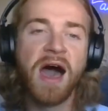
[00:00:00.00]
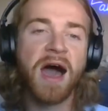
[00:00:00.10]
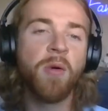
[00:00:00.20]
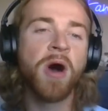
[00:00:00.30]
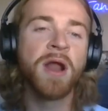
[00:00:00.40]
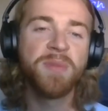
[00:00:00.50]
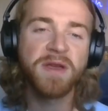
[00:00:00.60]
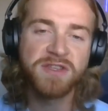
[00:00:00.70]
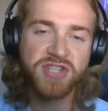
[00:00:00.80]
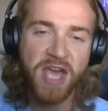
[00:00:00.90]
I want to
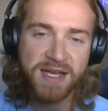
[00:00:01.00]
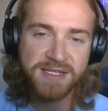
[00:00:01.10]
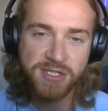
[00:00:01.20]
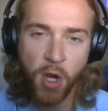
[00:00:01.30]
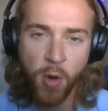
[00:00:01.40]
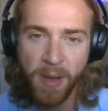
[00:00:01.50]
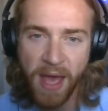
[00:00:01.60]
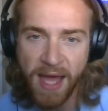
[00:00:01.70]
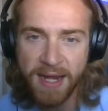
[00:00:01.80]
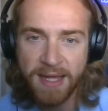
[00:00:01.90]
pick the Jags so
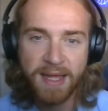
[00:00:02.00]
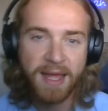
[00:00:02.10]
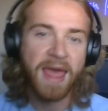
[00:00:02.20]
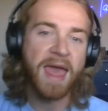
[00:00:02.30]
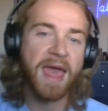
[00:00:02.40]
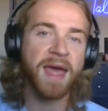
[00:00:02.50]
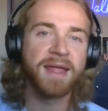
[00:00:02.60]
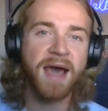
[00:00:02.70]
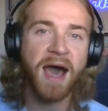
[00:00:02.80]
bad, and